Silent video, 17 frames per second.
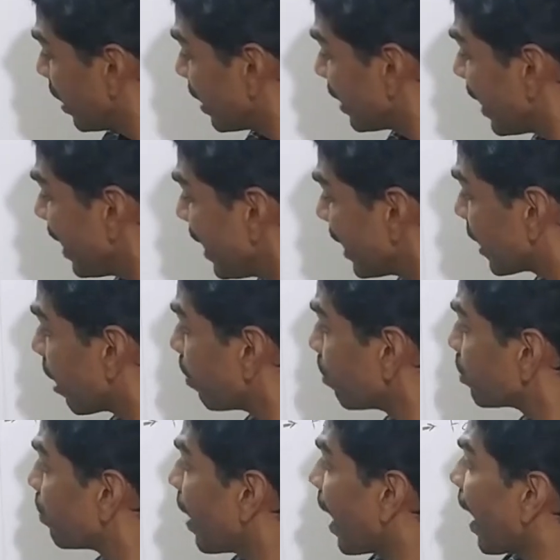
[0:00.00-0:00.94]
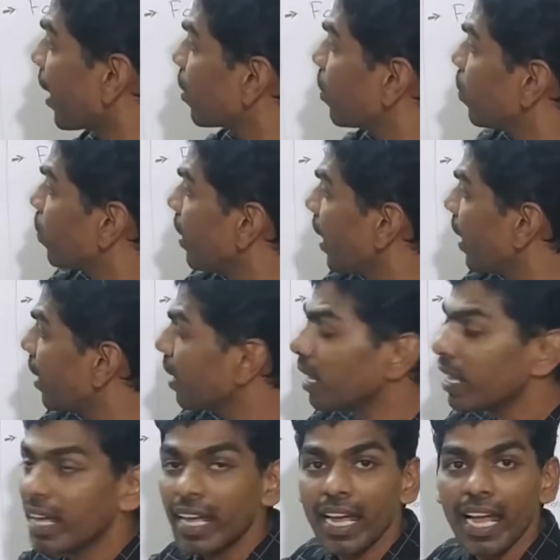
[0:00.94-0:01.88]
Then it comes back to the
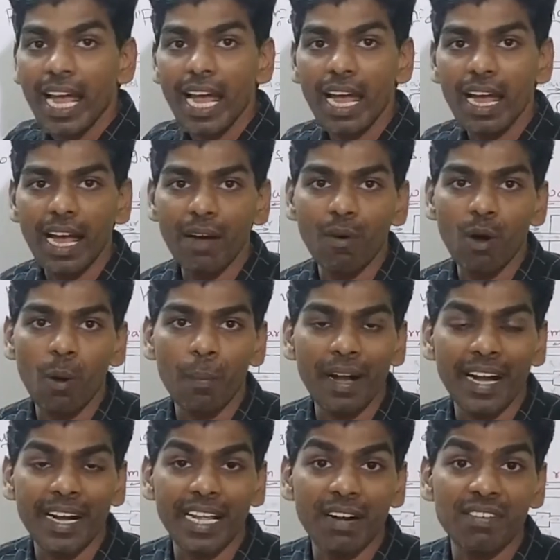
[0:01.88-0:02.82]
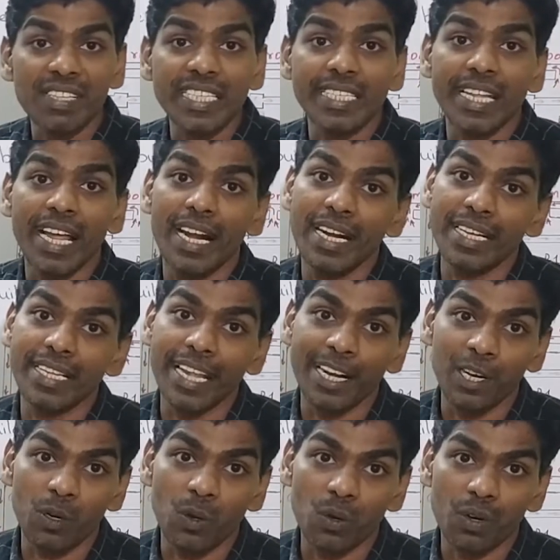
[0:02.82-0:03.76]
evaporator which is held in the
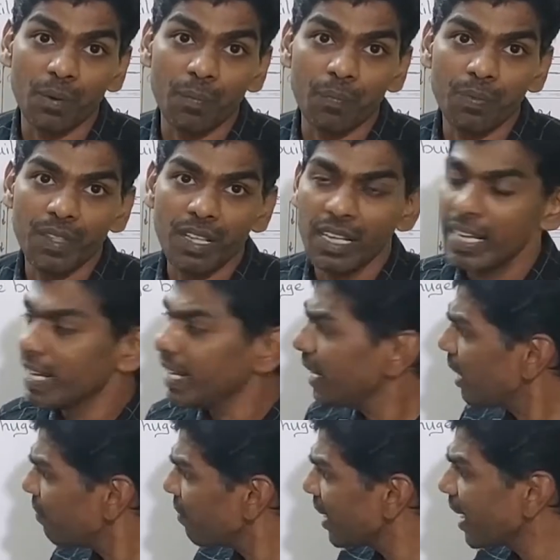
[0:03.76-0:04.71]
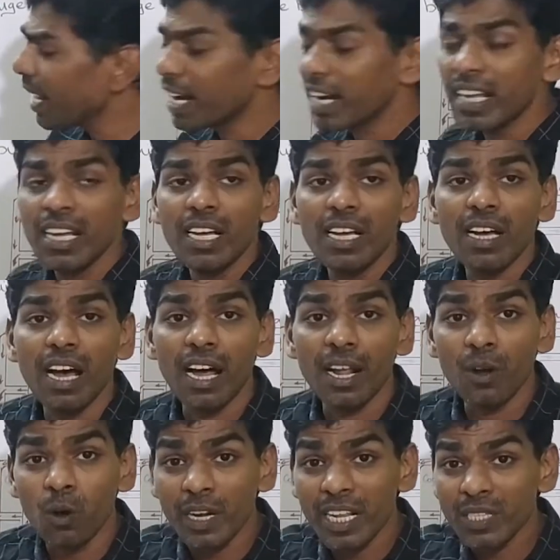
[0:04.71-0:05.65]
indoor. Here we can
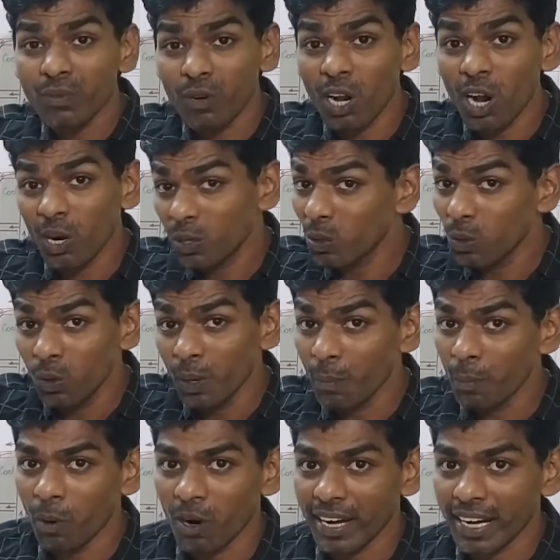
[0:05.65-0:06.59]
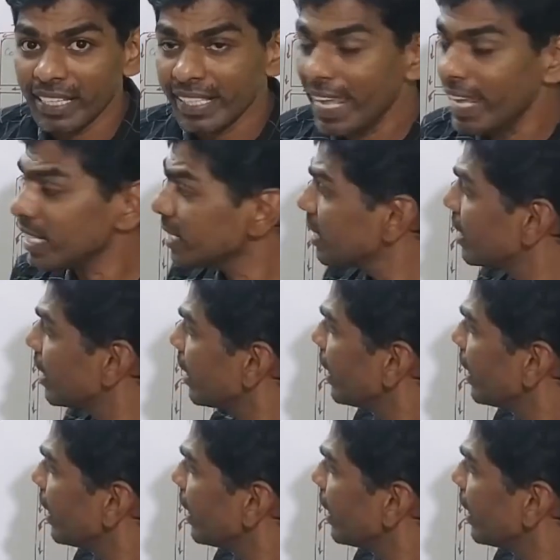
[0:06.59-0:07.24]
notice one or two important things.